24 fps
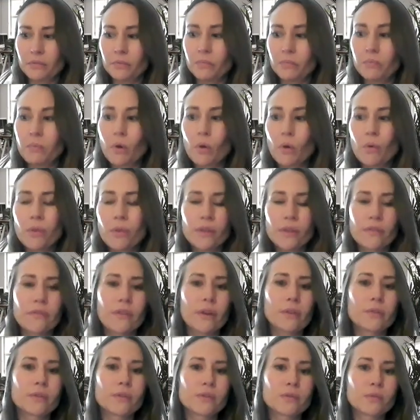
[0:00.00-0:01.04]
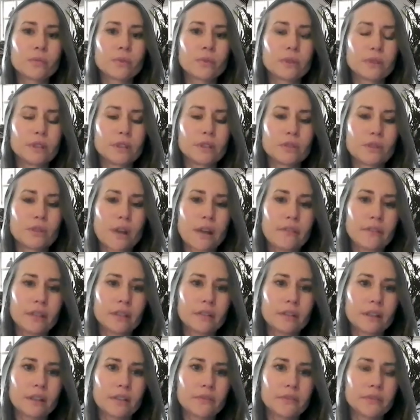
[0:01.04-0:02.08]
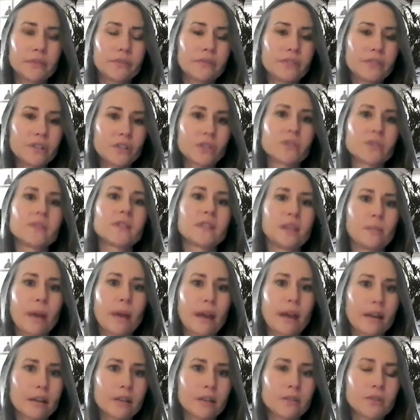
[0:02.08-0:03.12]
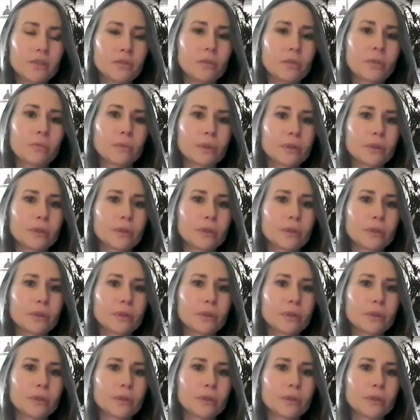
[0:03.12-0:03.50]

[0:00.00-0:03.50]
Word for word: both of those really driving a lot of efficiency back into